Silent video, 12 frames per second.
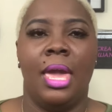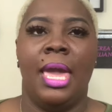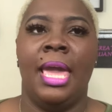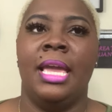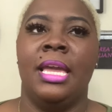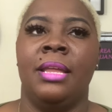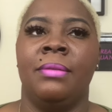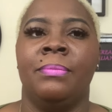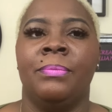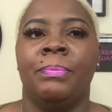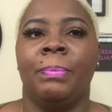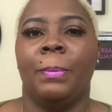And
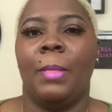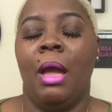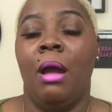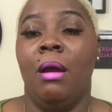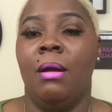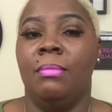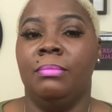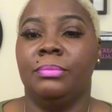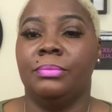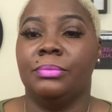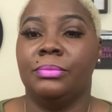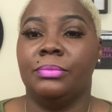
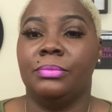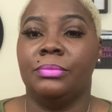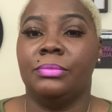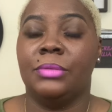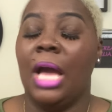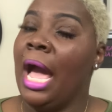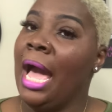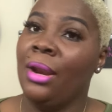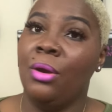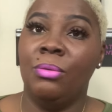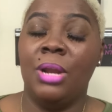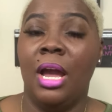um, I
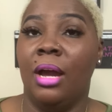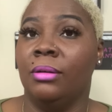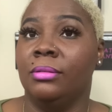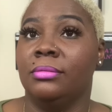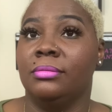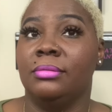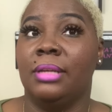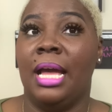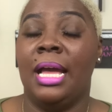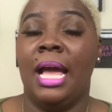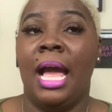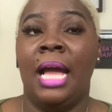don't know.
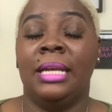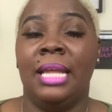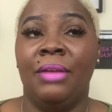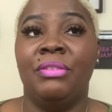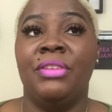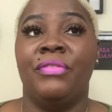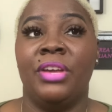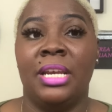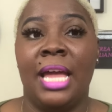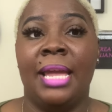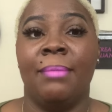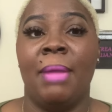I definitely feel
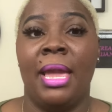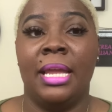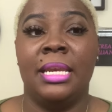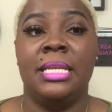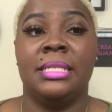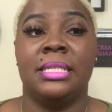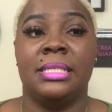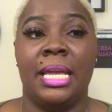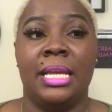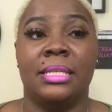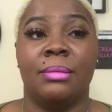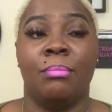like Megan needs to
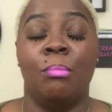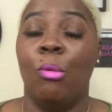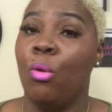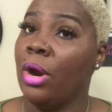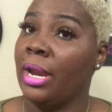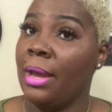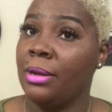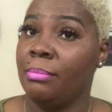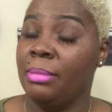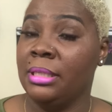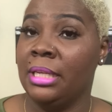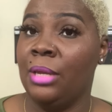take more
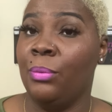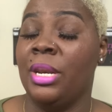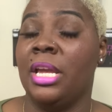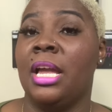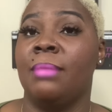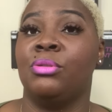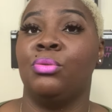accountability when it comes